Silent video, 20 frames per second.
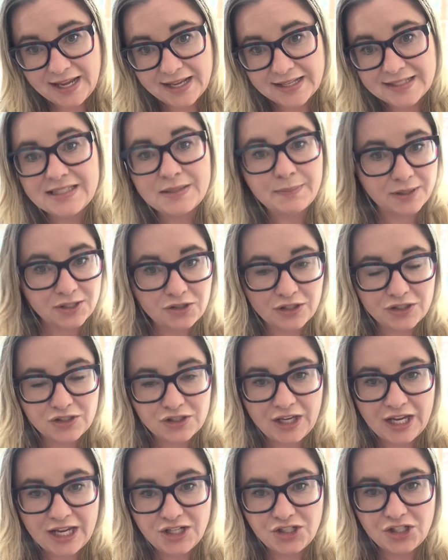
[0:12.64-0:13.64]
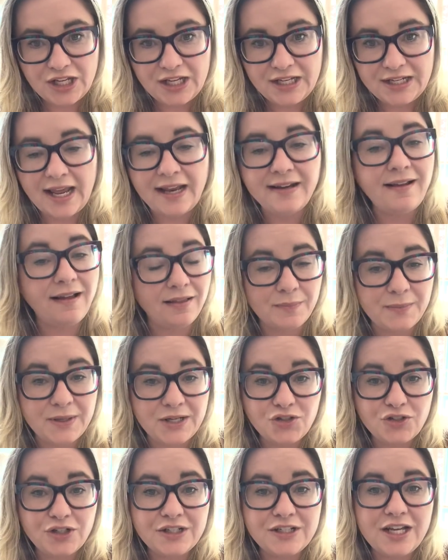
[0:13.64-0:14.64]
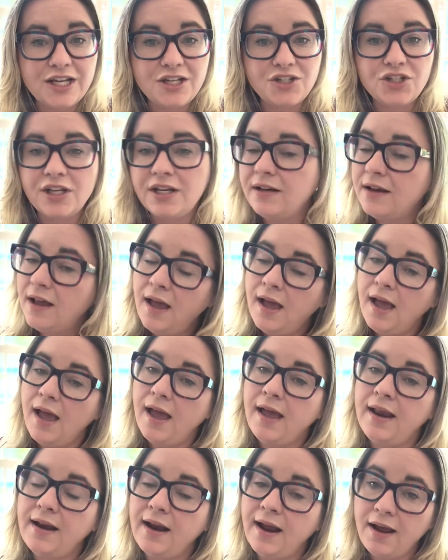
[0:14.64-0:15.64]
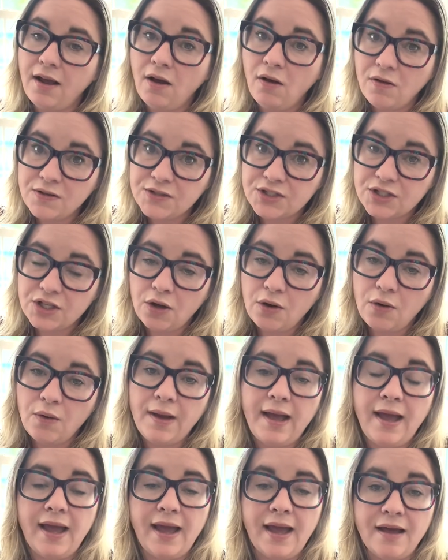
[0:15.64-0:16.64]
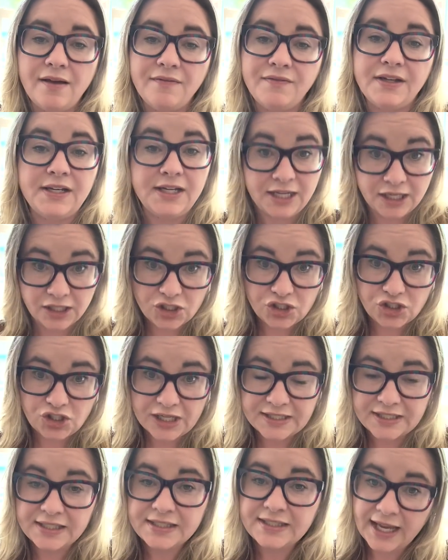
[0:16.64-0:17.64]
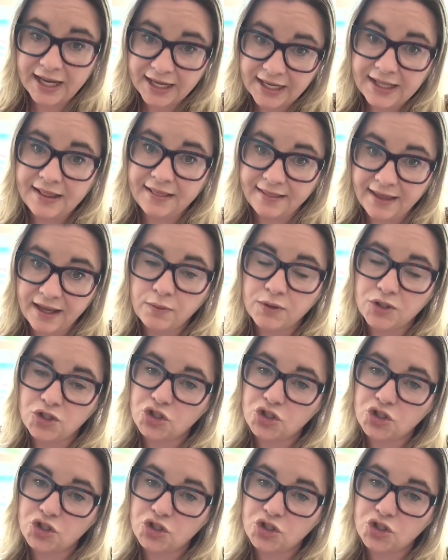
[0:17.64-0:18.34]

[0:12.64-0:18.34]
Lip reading: in special education and elementary education, and I also have an English as a second language